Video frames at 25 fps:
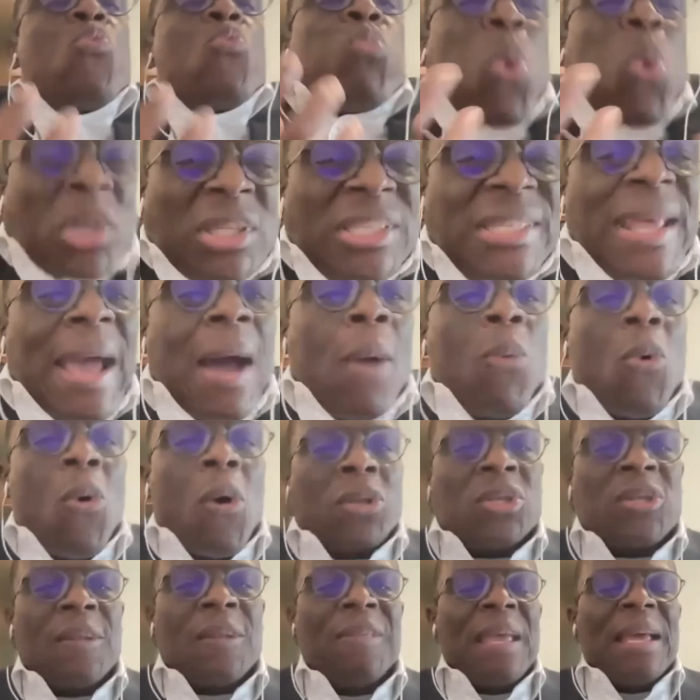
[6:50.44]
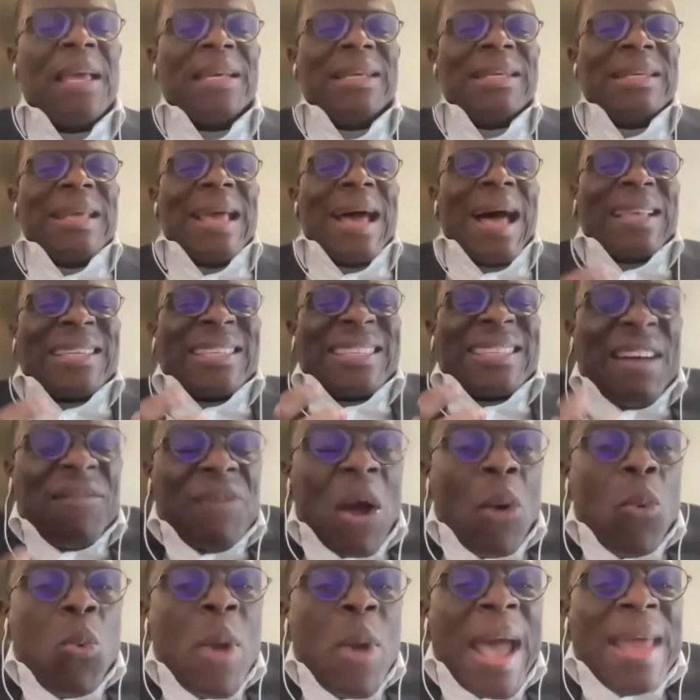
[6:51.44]
what they are worth. The
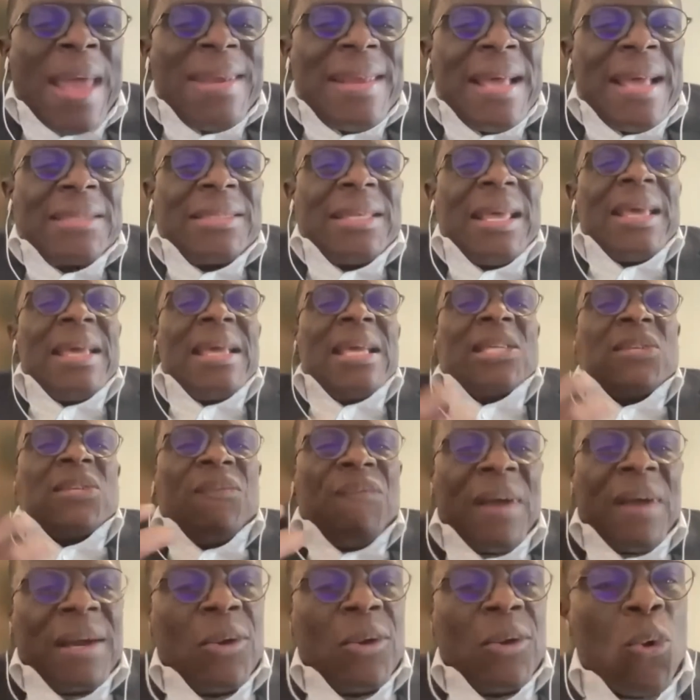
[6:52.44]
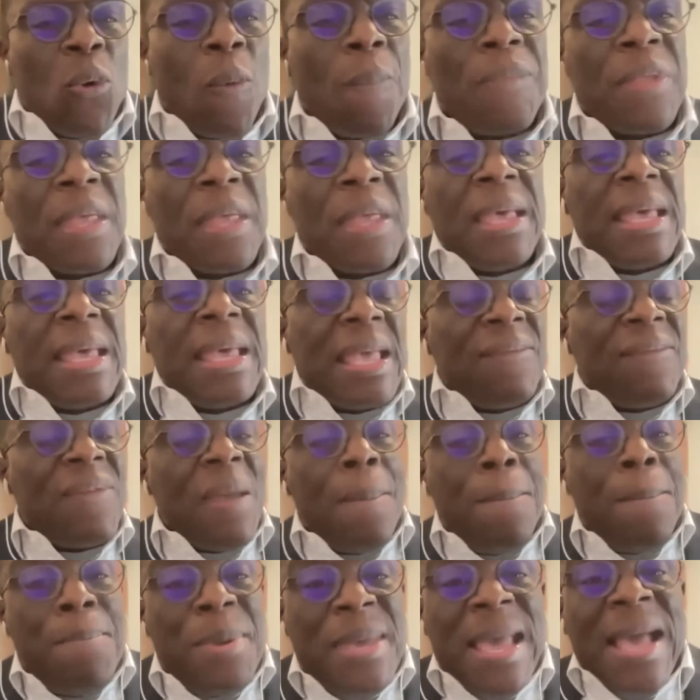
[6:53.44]
self-awareness is very low. If
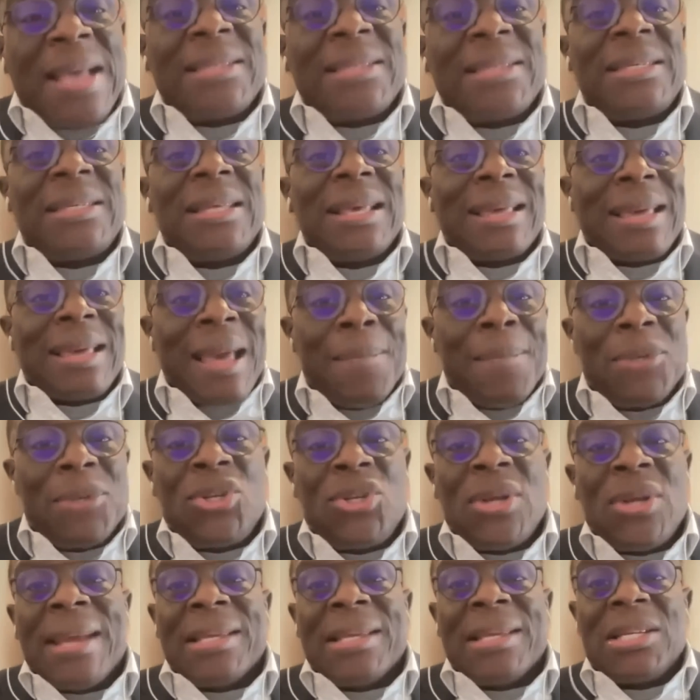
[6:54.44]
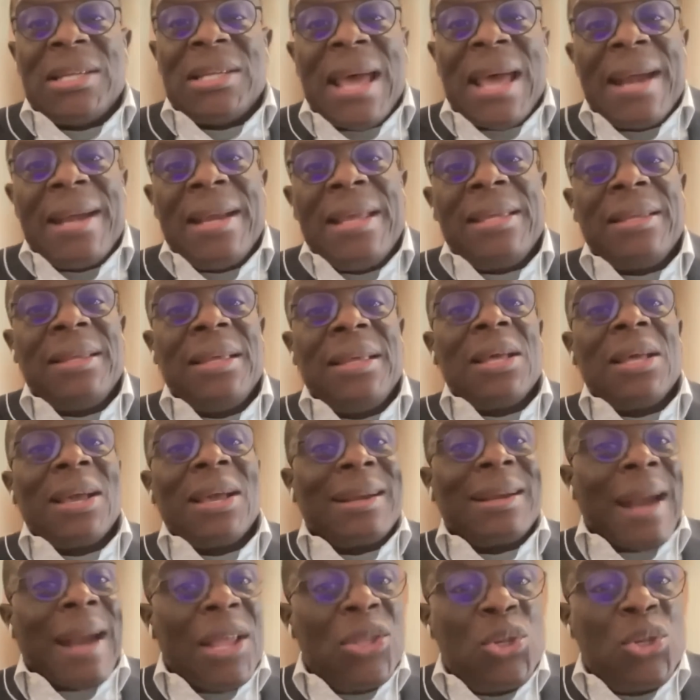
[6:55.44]
a BSc chemistry and engineering
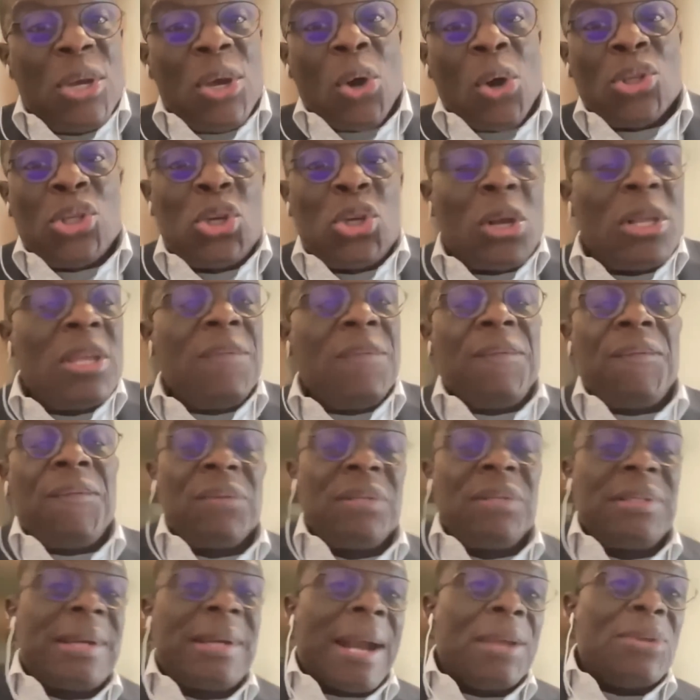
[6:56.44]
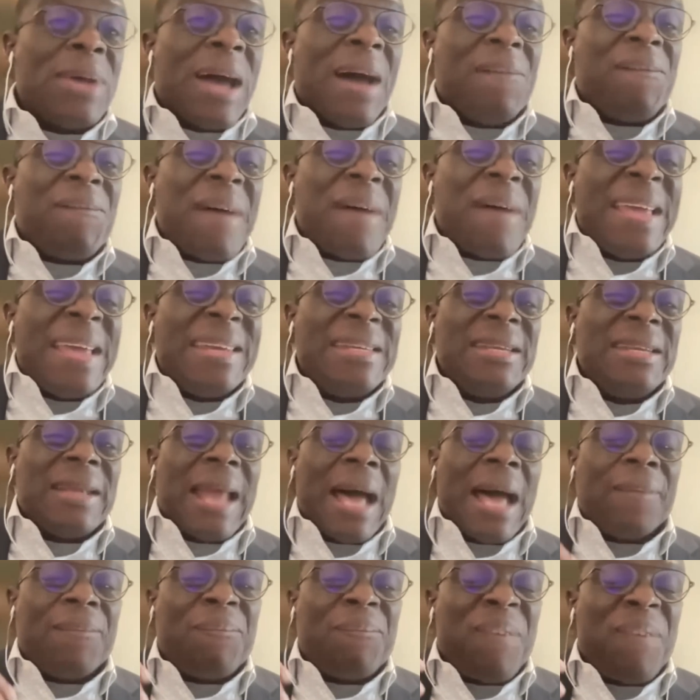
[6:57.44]
graduate or geology graduate
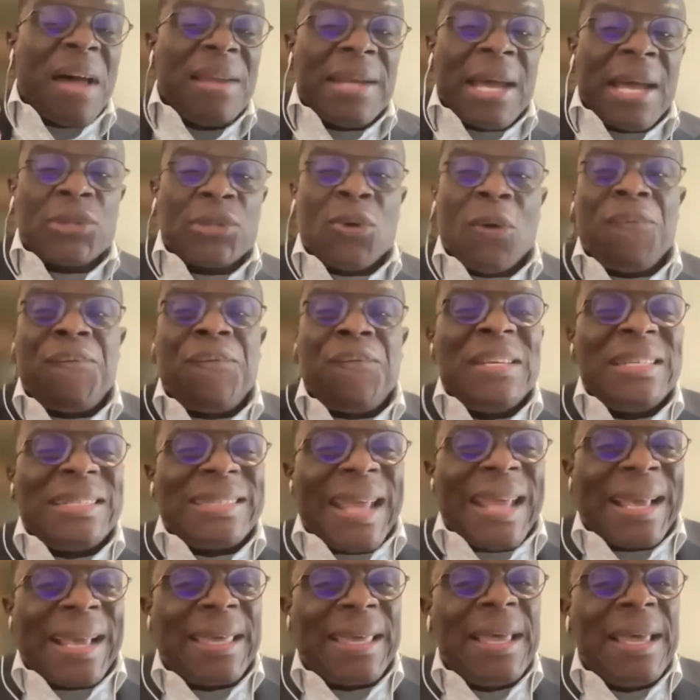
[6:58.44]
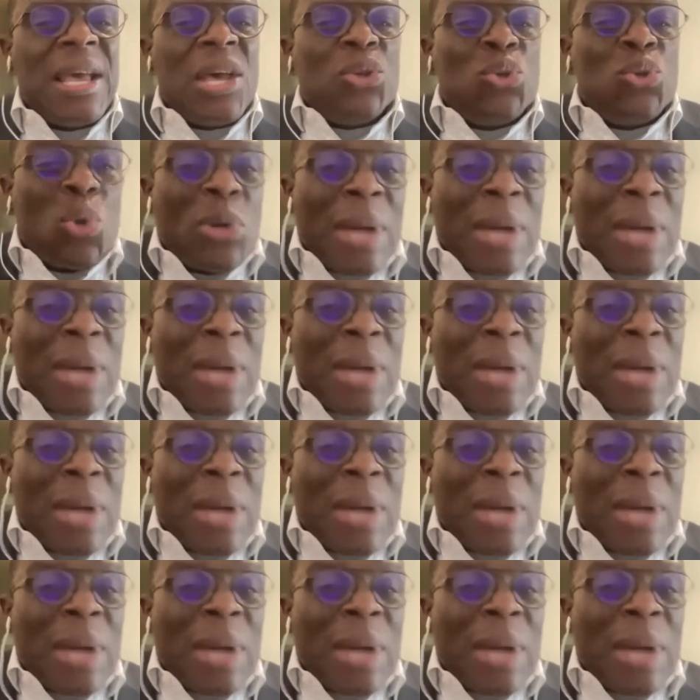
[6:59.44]
are founders of fintech, you